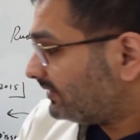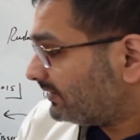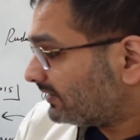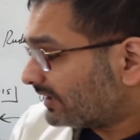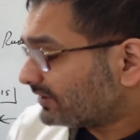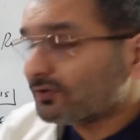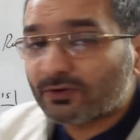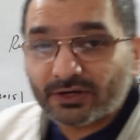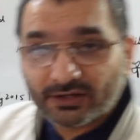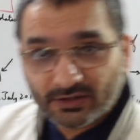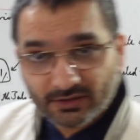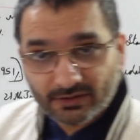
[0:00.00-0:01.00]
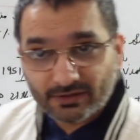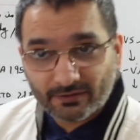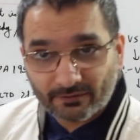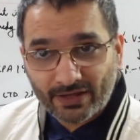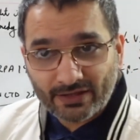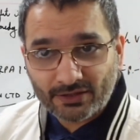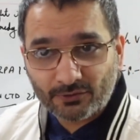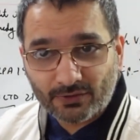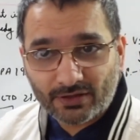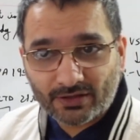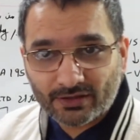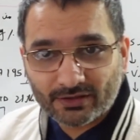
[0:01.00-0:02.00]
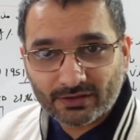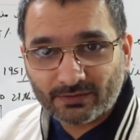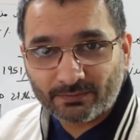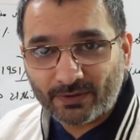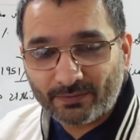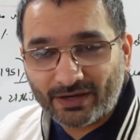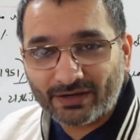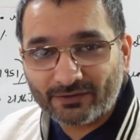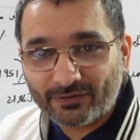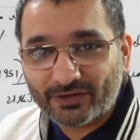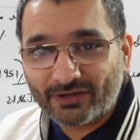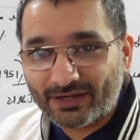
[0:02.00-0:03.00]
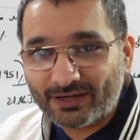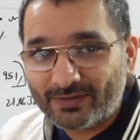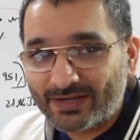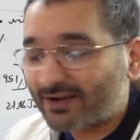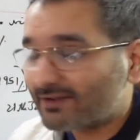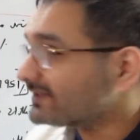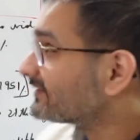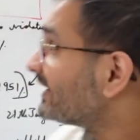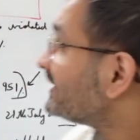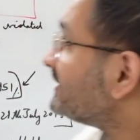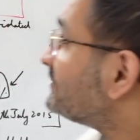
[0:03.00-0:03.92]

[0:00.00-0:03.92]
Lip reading: rattled when you were preparing for your LLB entrance, right? In